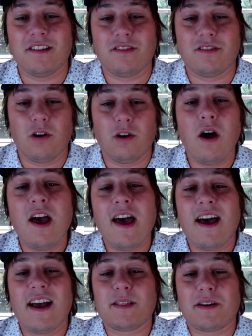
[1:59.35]
So I
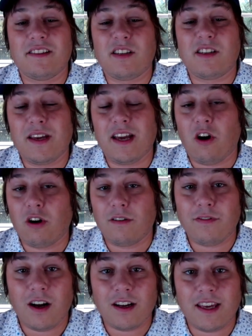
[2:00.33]
expect this to be a hard
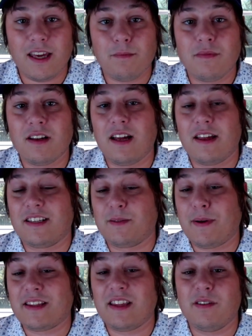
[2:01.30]
fought game. I
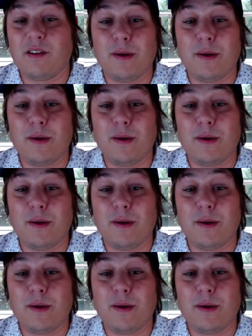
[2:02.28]
expect them to be